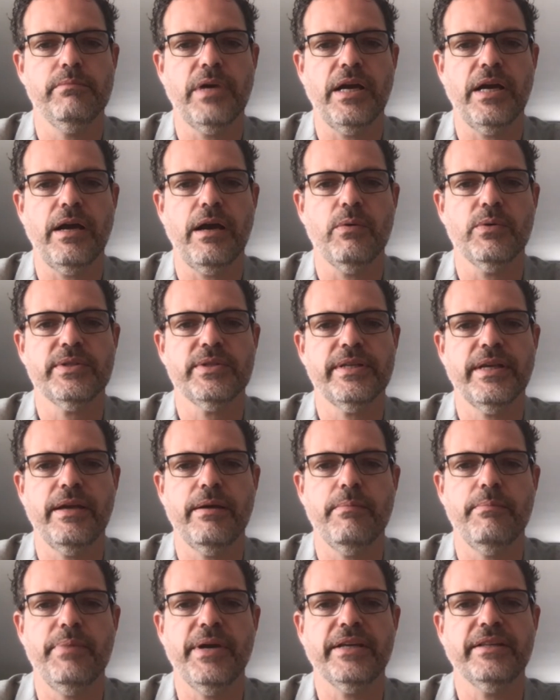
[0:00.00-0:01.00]
I would say
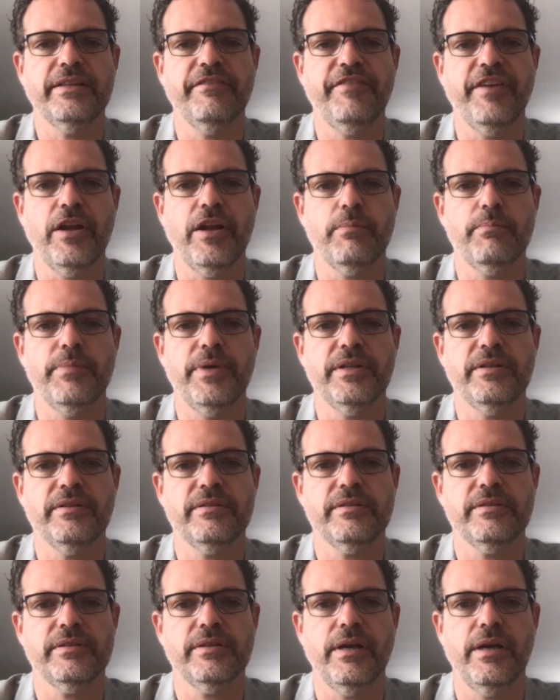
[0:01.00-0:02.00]
a big
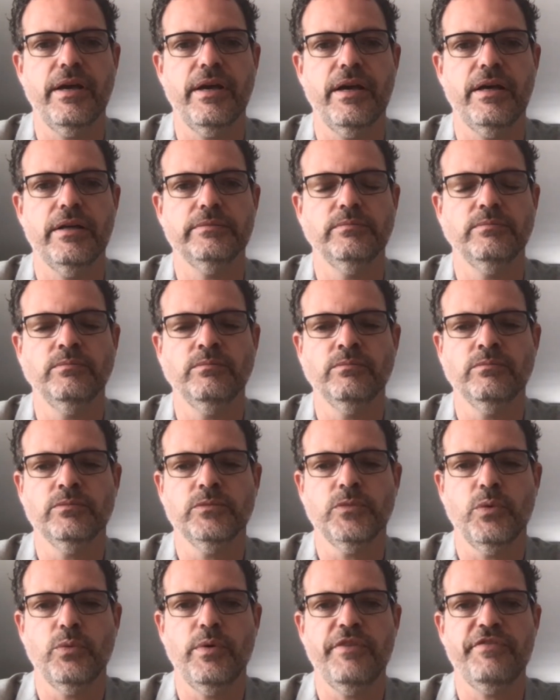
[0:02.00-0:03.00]
development.
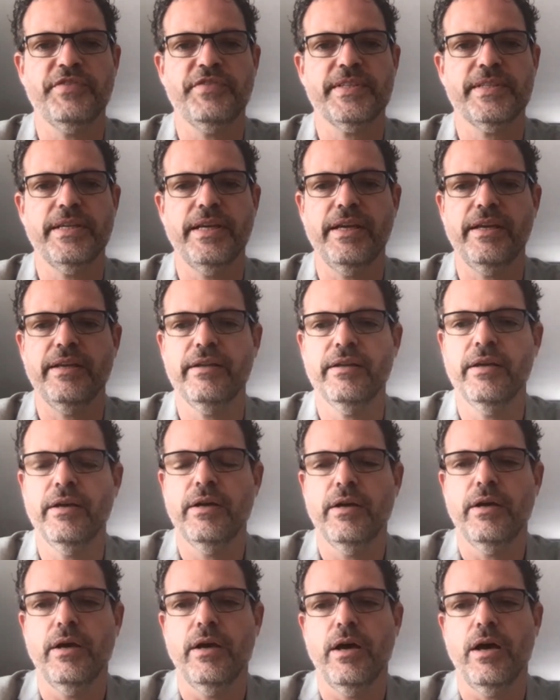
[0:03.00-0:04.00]
We've seen
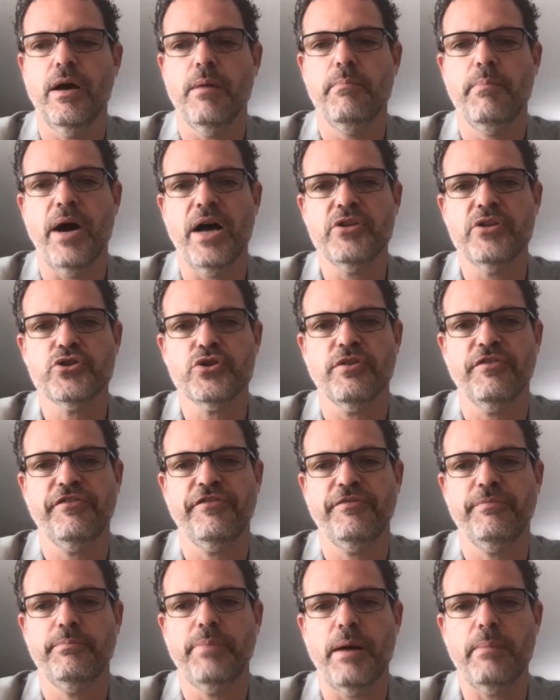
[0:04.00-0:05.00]
a bunch
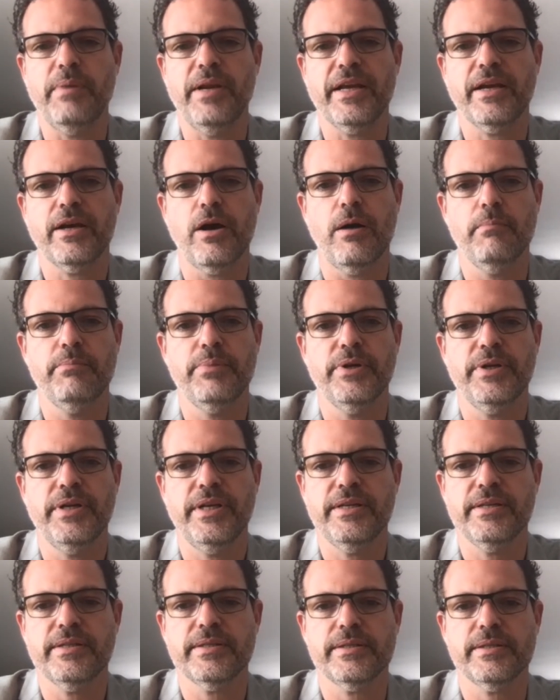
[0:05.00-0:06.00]
of public
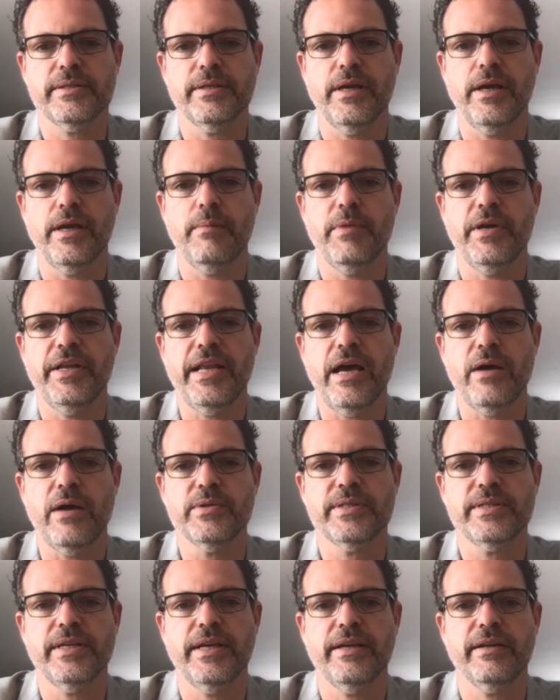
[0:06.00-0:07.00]
companies
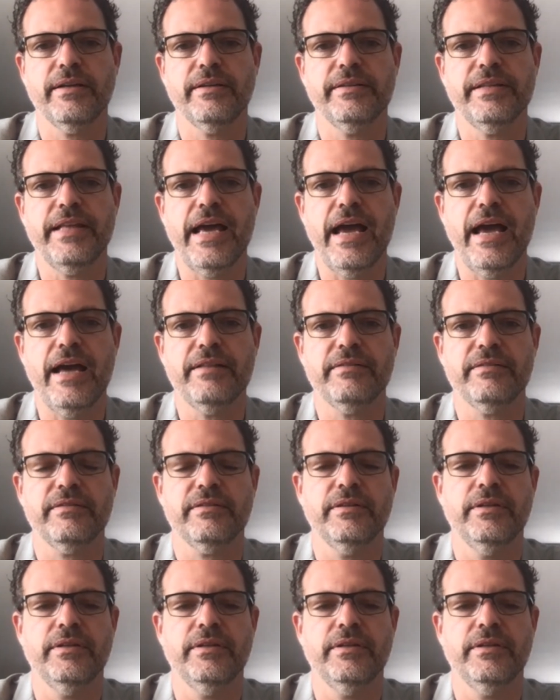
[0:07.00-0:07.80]
announcing that